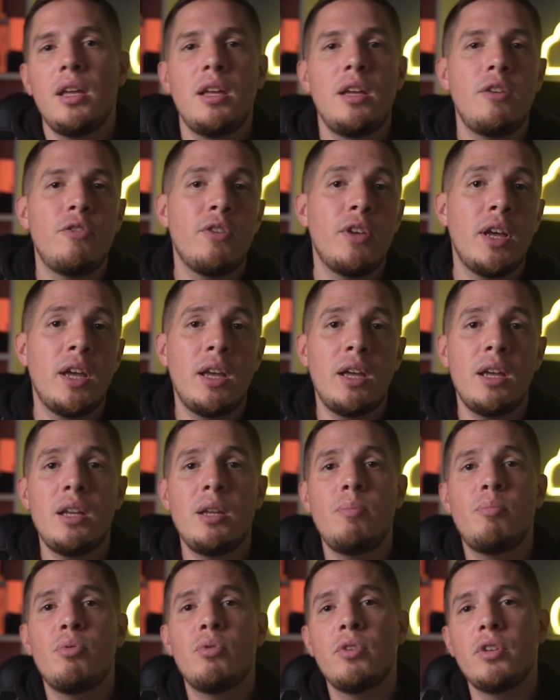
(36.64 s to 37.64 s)
If at
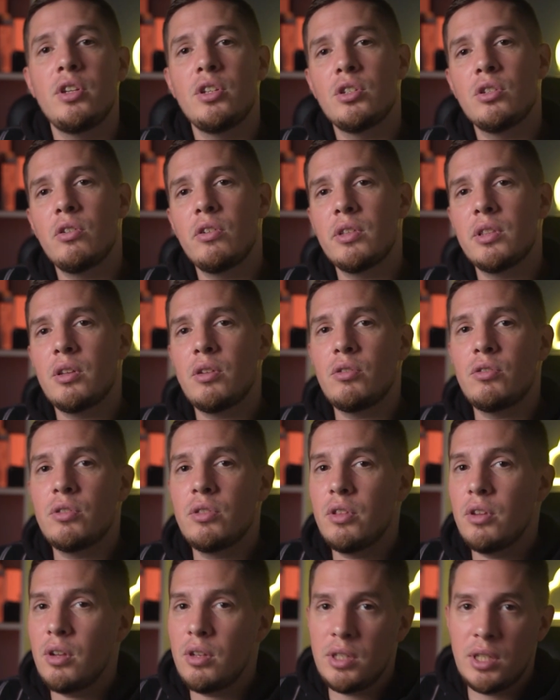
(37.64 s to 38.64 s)
any point during those
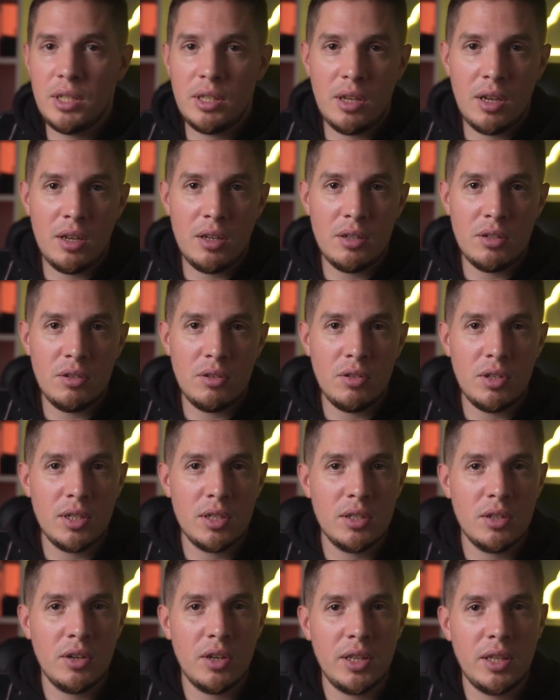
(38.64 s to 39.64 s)
30 days you
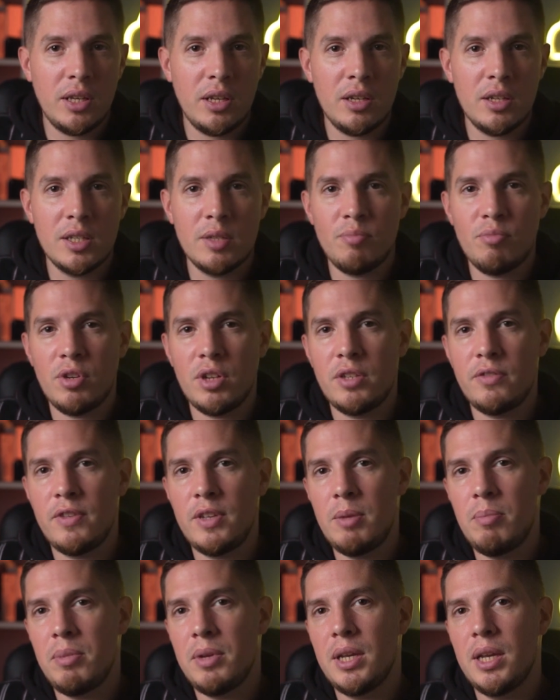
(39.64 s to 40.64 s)
decide that
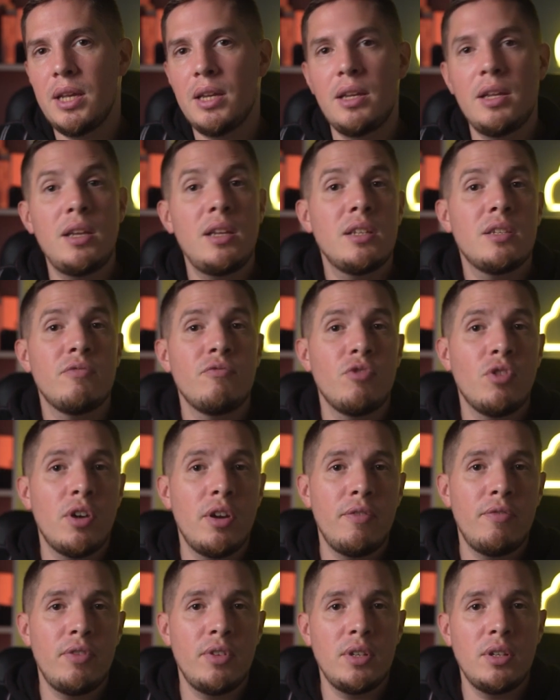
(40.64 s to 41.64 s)
ExpressVPN isn't
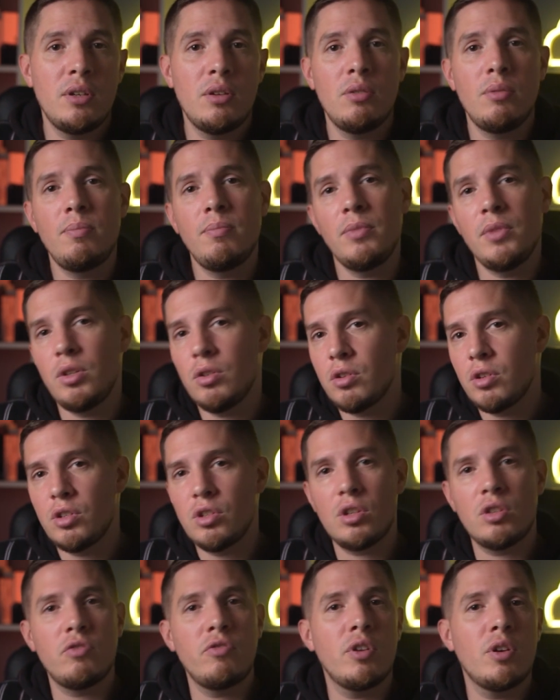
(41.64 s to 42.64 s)
right for you, you can
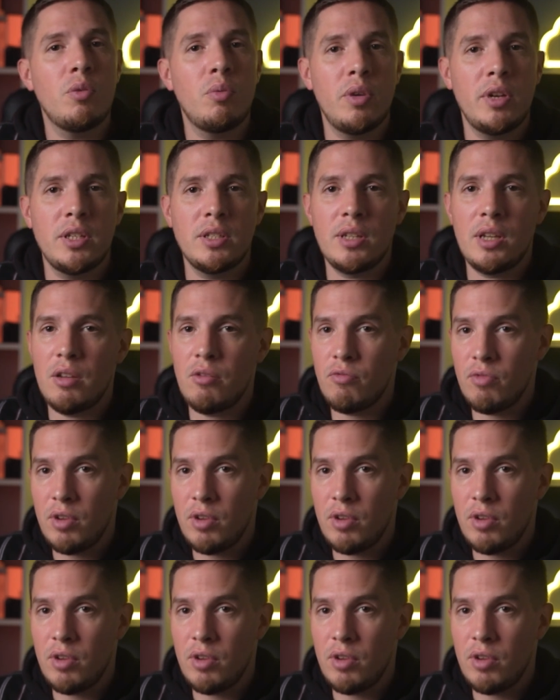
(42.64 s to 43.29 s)
just request a